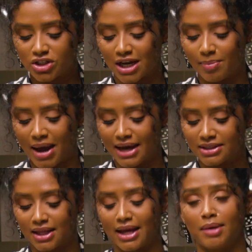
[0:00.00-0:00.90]
step has
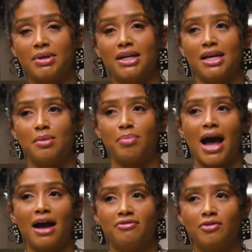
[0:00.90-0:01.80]
to like be an
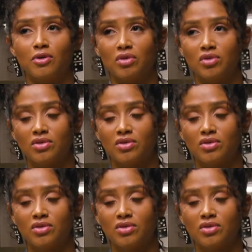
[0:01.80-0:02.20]
impactful